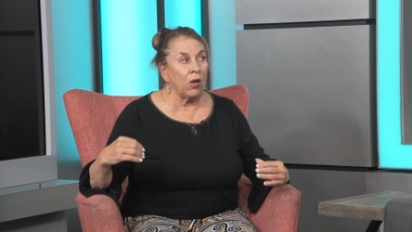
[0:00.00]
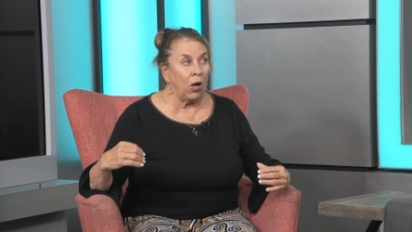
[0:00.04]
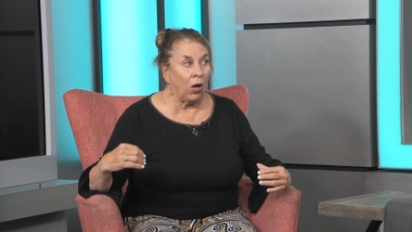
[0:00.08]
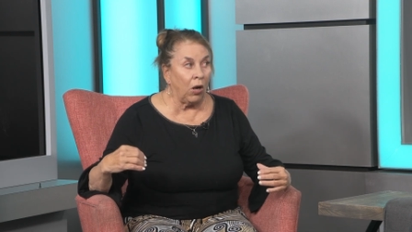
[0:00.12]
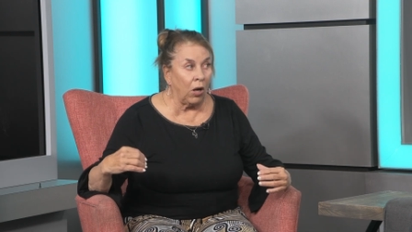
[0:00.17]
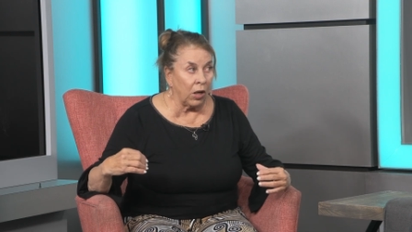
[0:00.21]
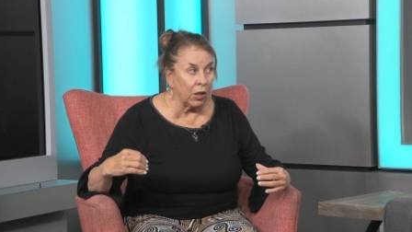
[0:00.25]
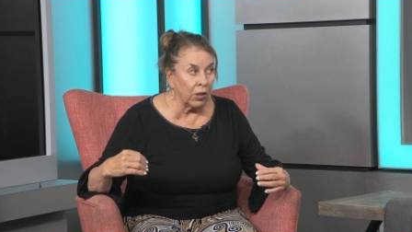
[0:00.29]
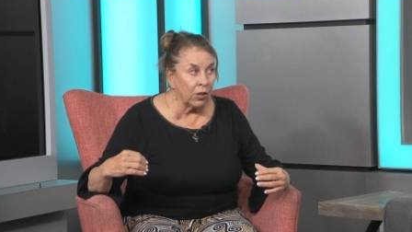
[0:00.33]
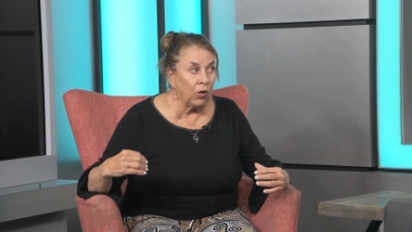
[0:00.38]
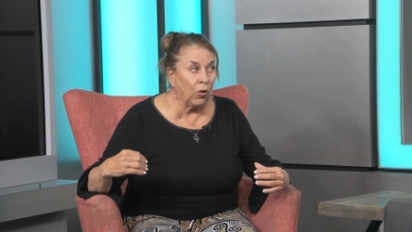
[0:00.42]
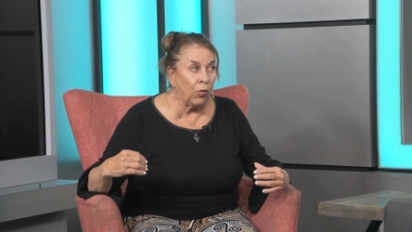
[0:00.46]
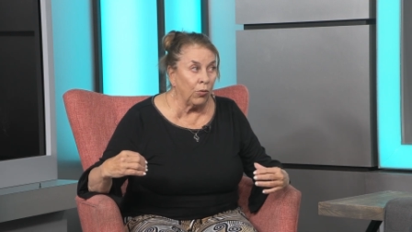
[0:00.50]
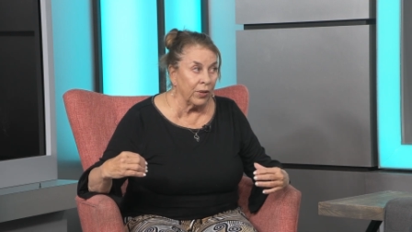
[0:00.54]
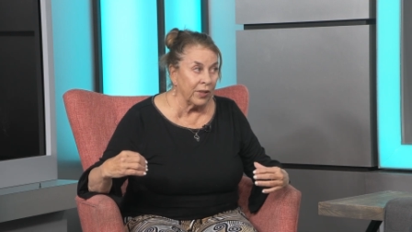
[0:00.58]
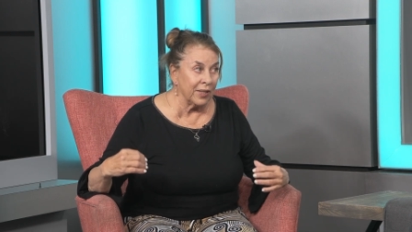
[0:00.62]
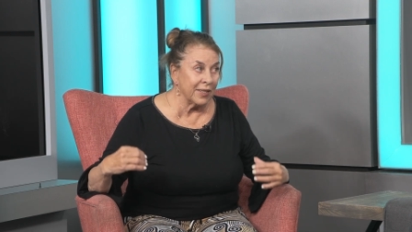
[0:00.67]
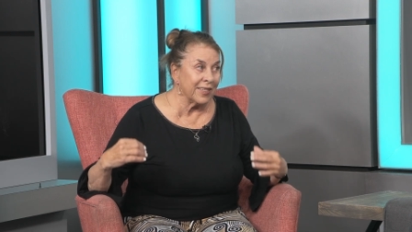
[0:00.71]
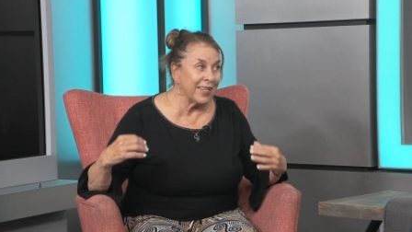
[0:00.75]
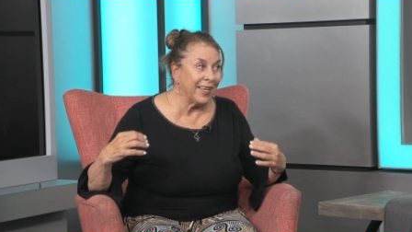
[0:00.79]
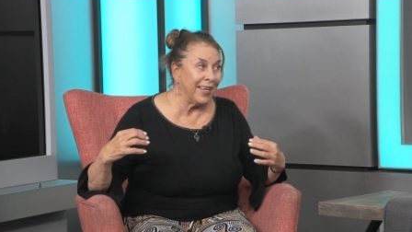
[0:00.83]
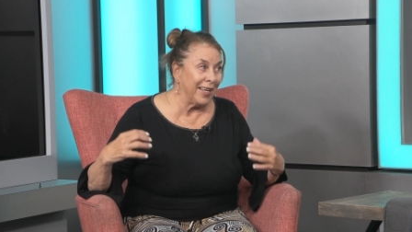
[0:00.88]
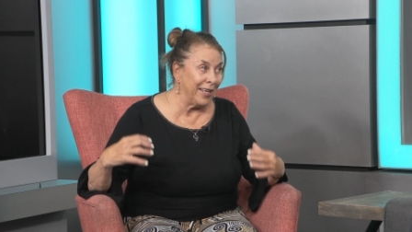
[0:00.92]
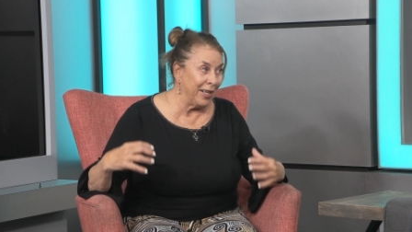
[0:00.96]
are
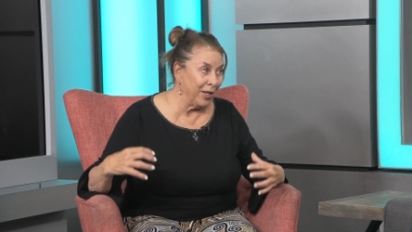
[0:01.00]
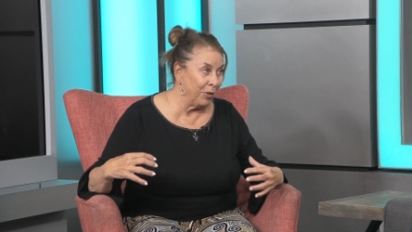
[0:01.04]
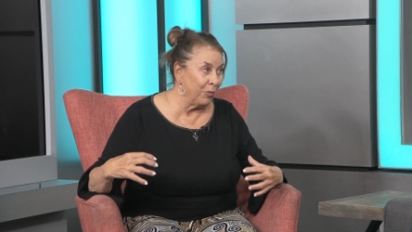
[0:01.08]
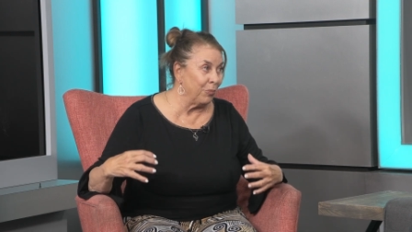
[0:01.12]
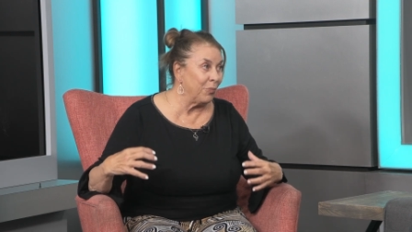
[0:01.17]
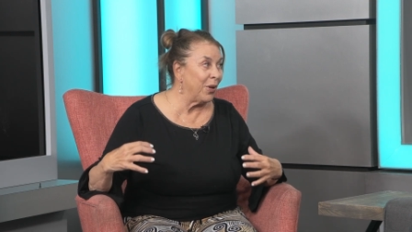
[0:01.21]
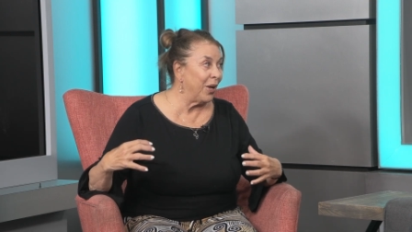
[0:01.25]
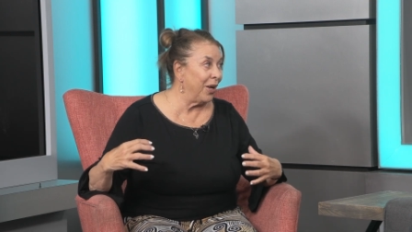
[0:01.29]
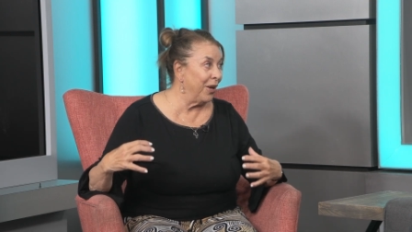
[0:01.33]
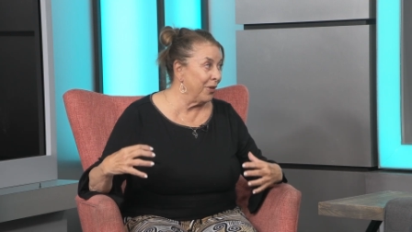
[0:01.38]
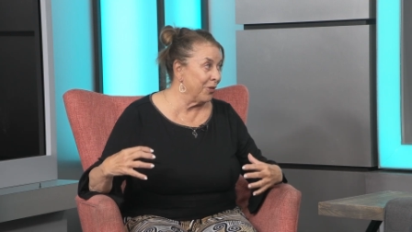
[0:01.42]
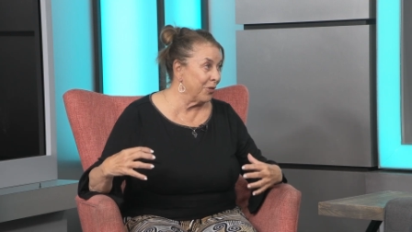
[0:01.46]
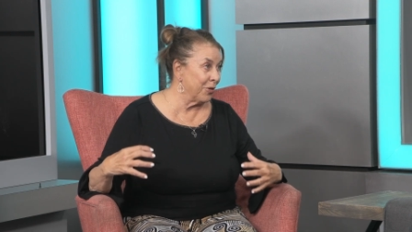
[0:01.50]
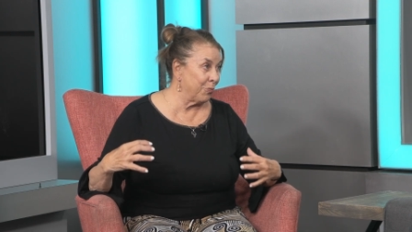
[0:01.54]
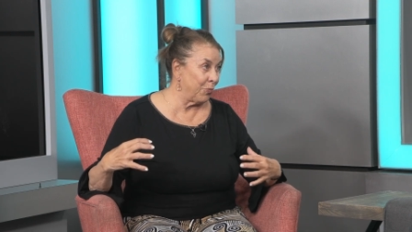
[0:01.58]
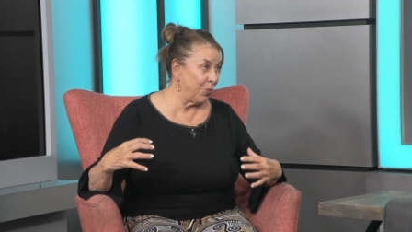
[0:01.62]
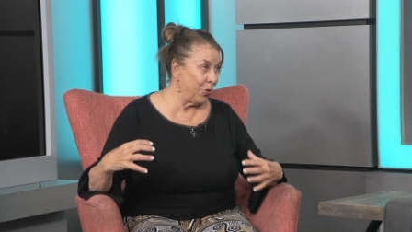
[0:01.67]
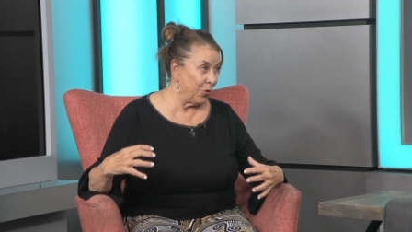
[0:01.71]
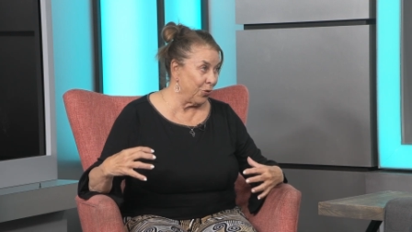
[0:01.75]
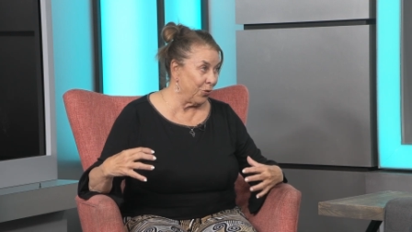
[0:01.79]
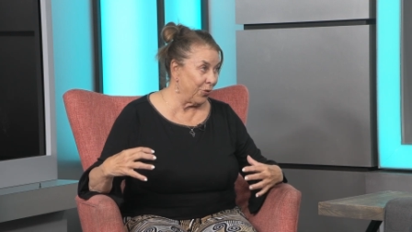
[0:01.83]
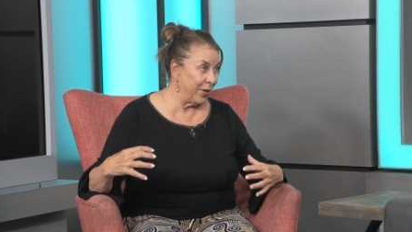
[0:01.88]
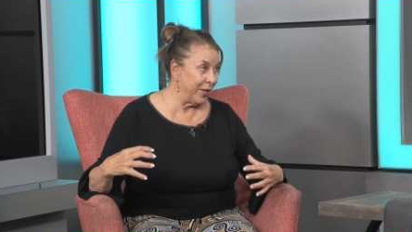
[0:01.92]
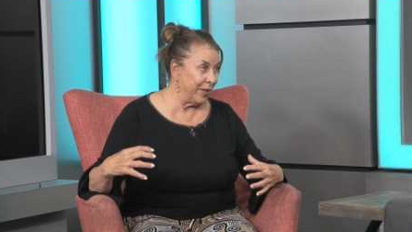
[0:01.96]
going to help other
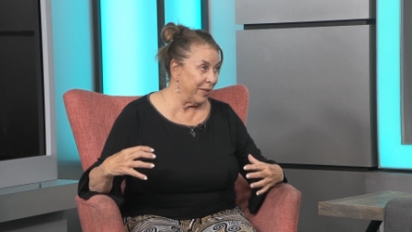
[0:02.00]
programs.